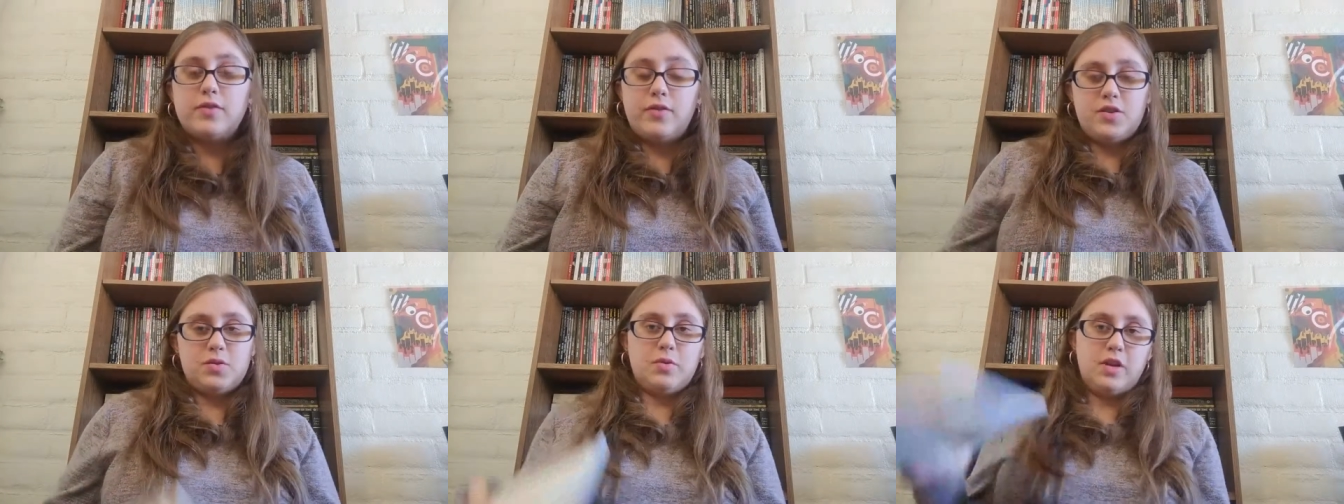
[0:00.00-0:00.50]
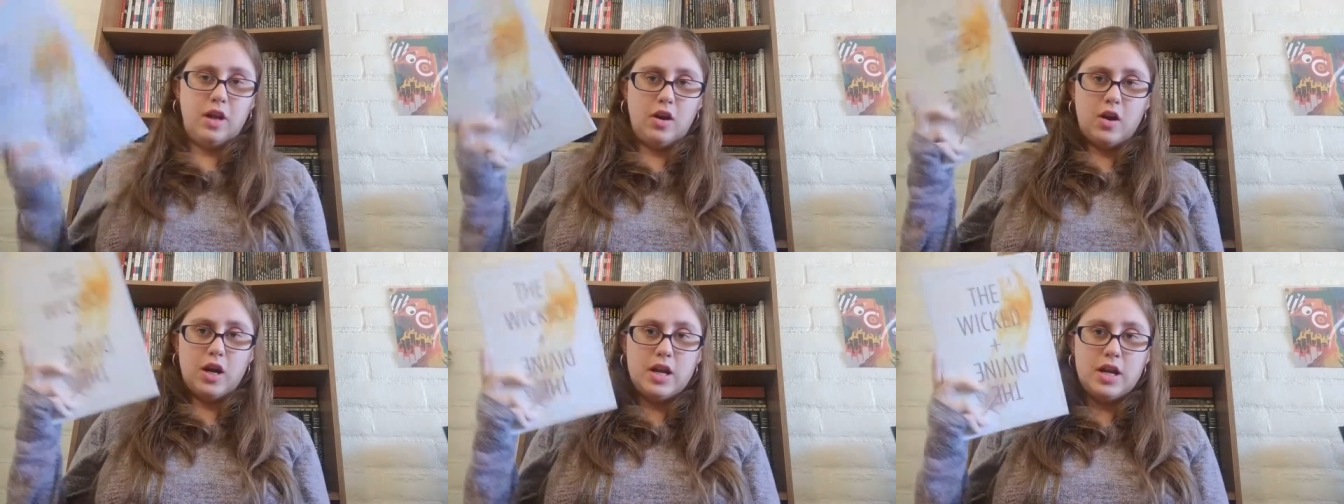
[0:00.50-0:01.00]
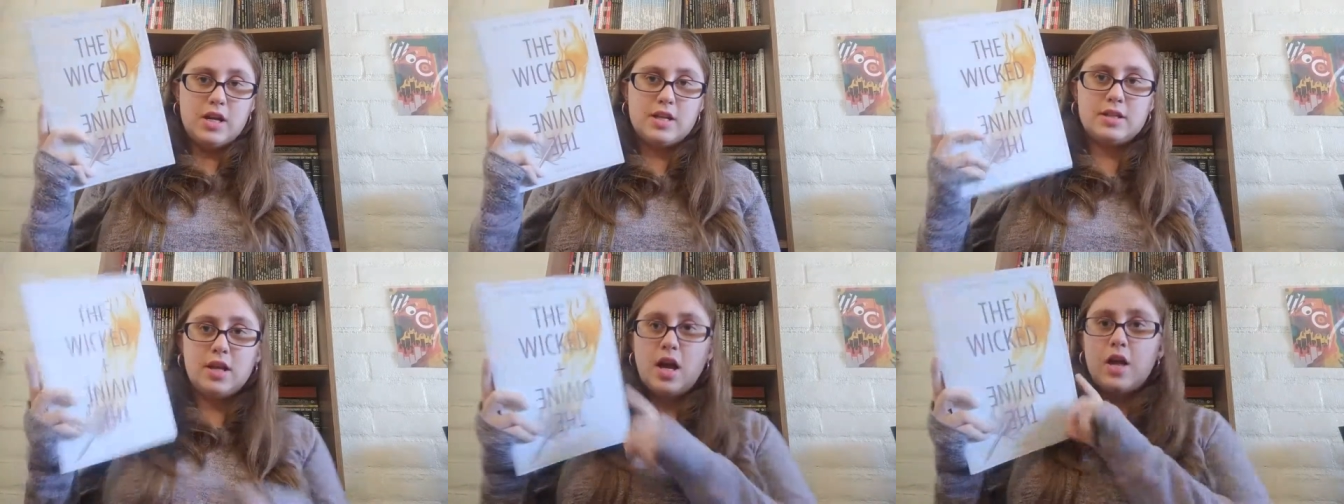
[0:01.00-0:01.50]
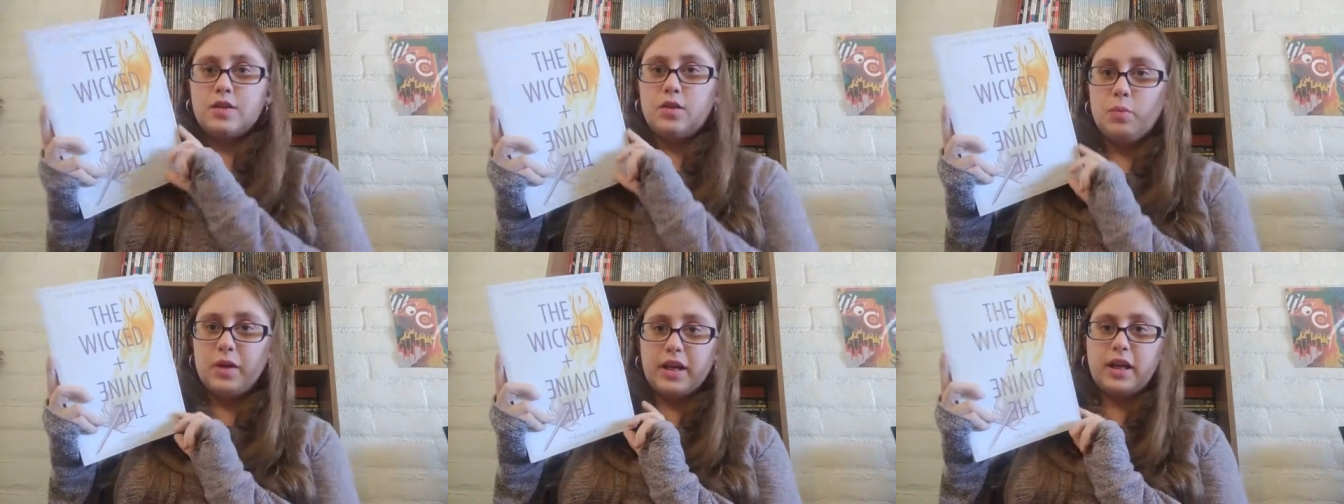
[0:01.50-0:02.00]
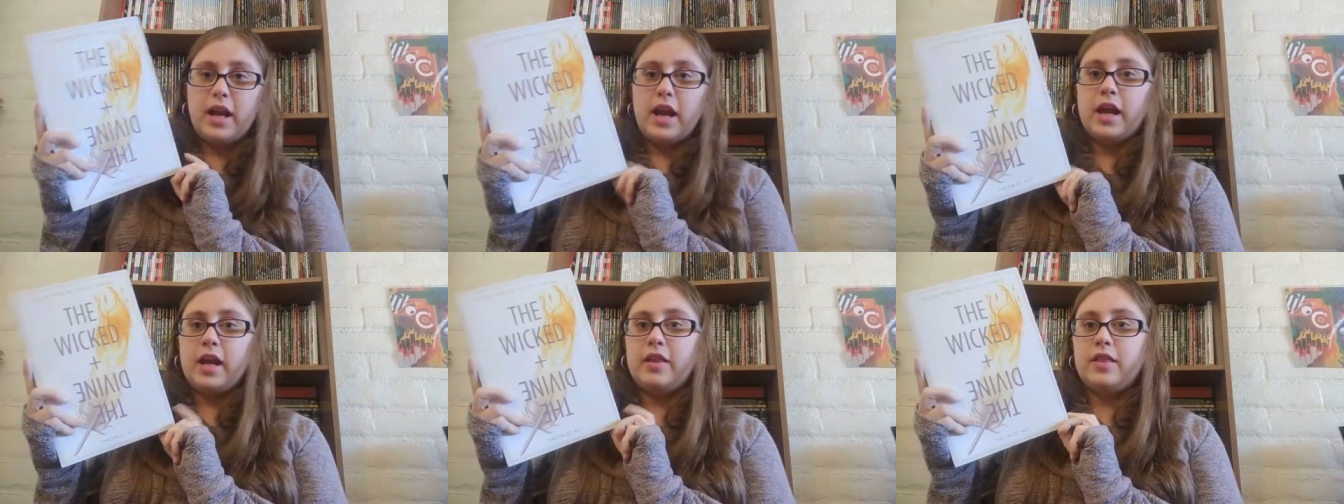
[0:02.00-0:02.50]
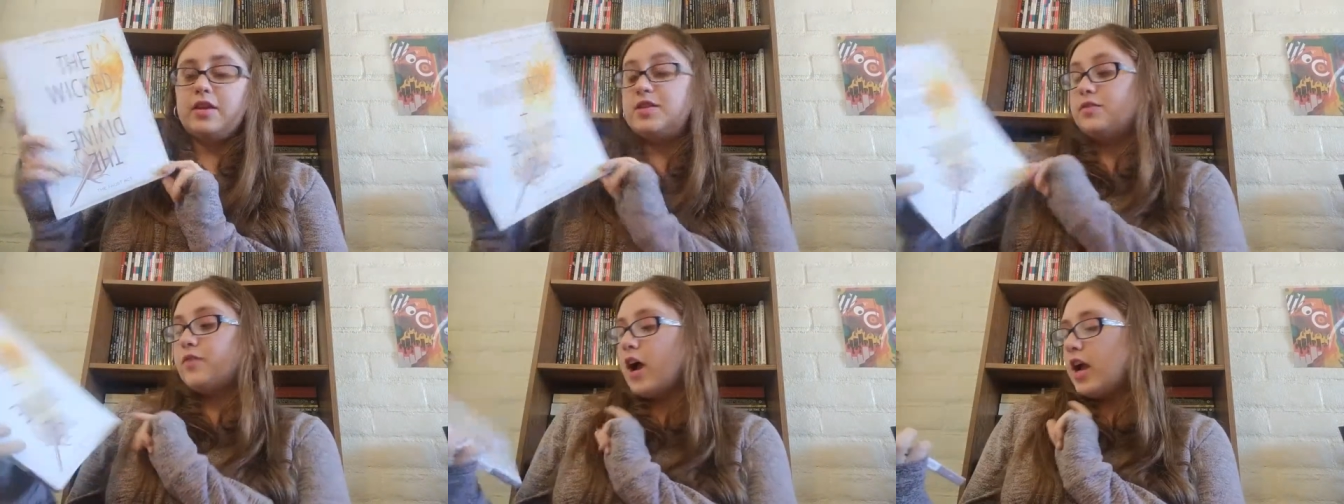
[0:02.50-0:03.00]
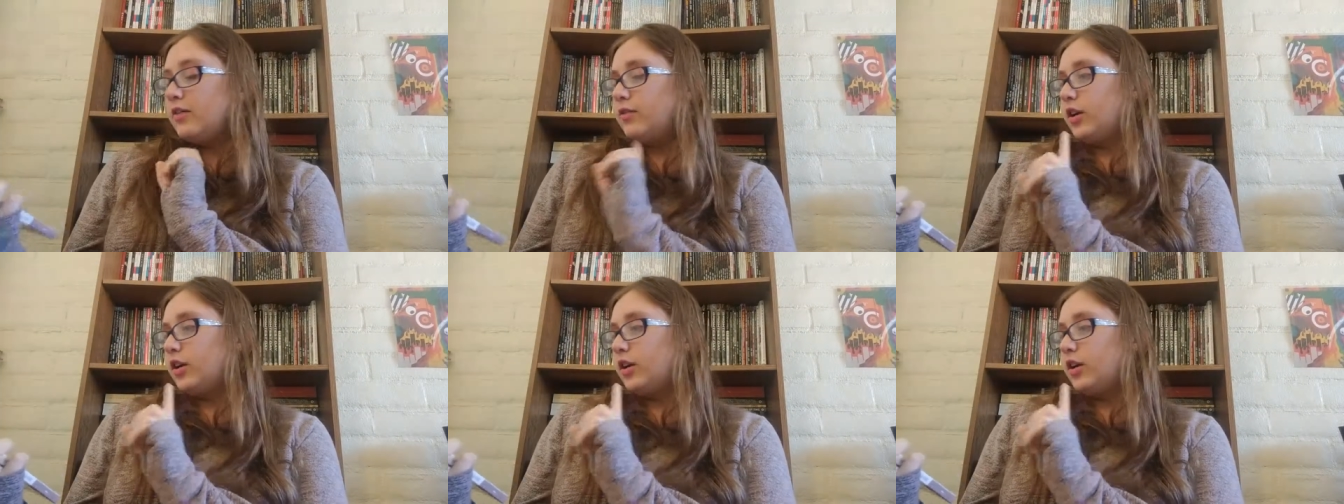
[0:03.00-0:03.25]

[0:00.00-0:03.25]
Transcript: The first one here is The Wicked and the Divine,